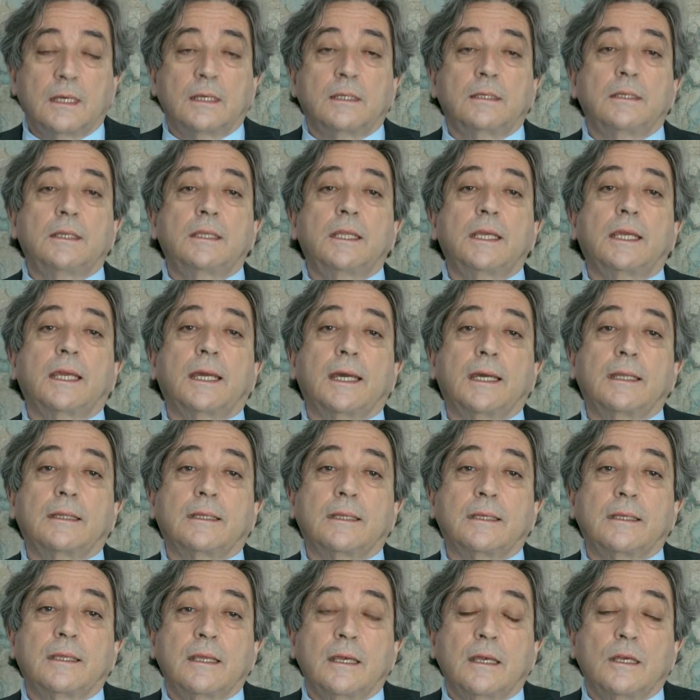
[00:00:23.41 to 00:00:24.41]

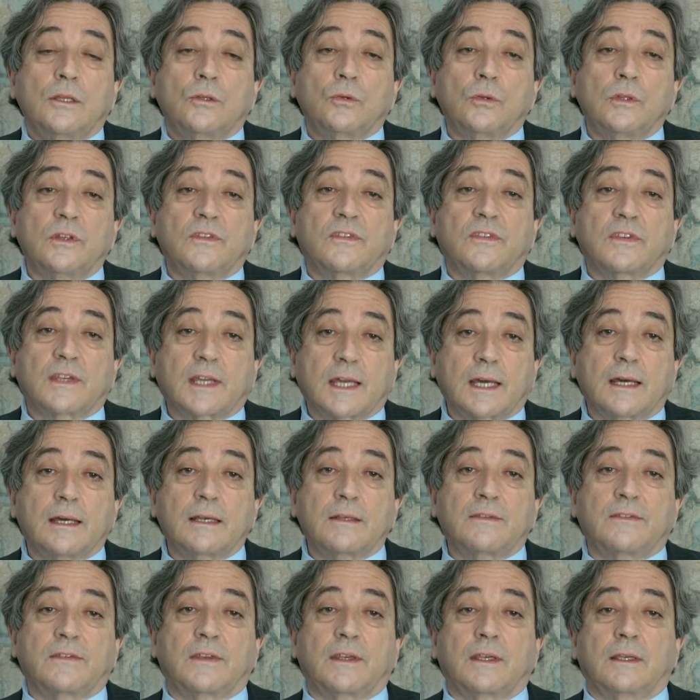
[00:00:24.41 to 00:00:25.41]
dedicated to
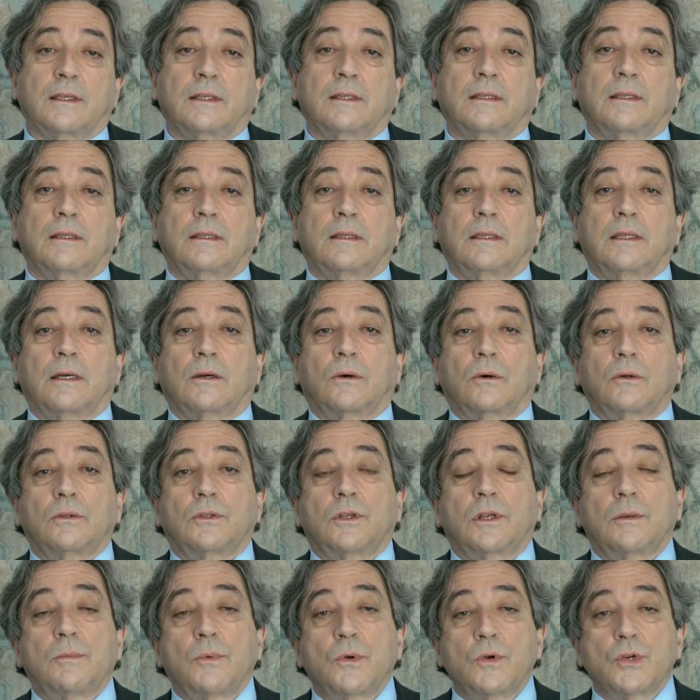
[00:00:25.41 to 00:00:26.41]
discussing the
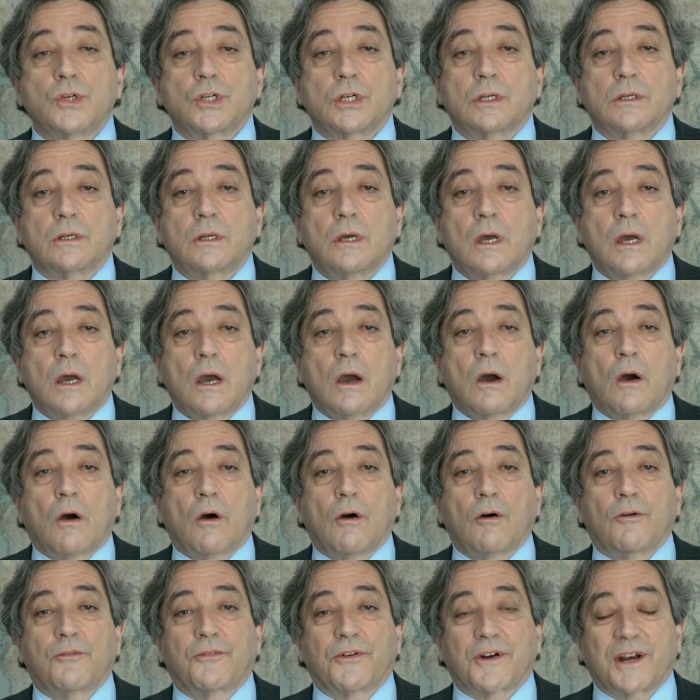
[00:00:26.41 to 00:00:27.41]
contribution
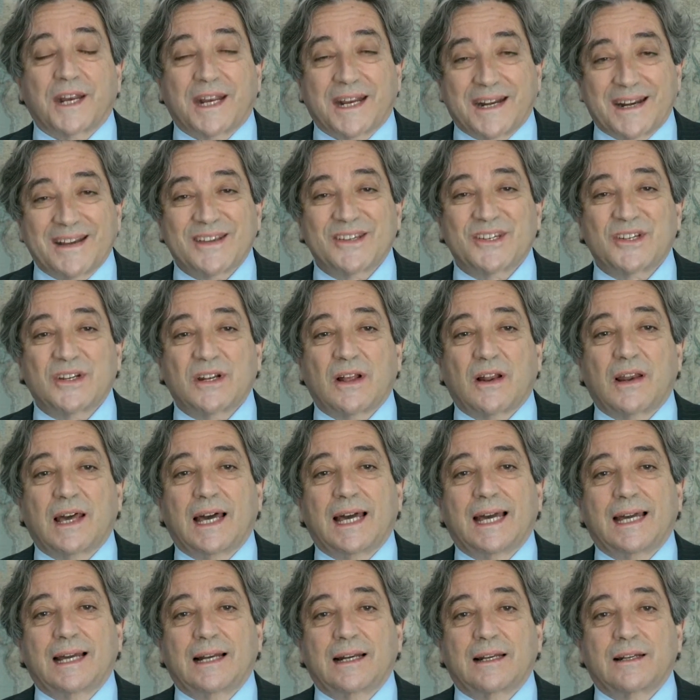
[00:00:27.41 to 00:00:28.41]
of recreational
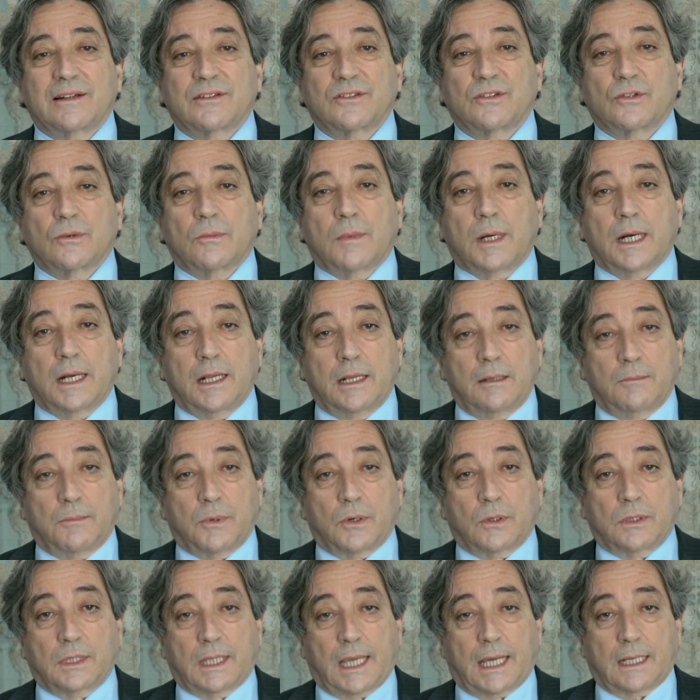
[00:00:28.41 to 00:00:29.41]
anglers to marine
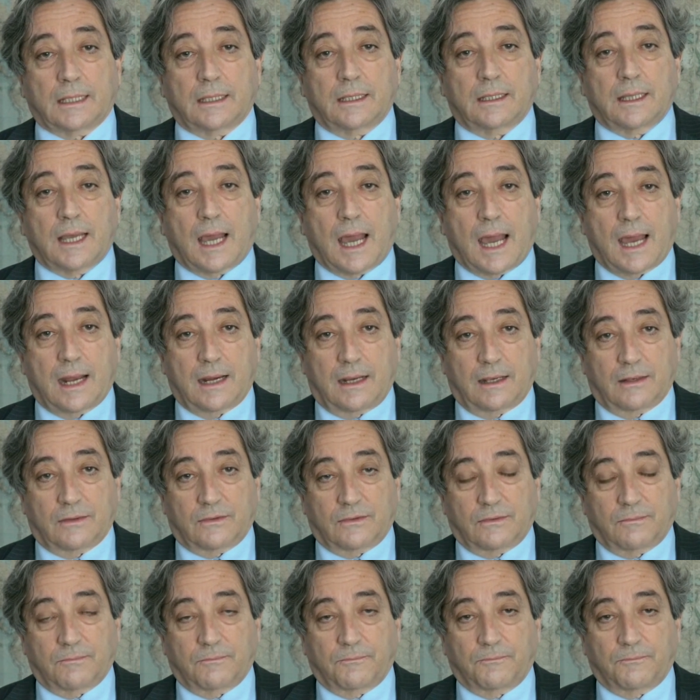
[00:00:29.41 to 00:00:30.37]
protected areas.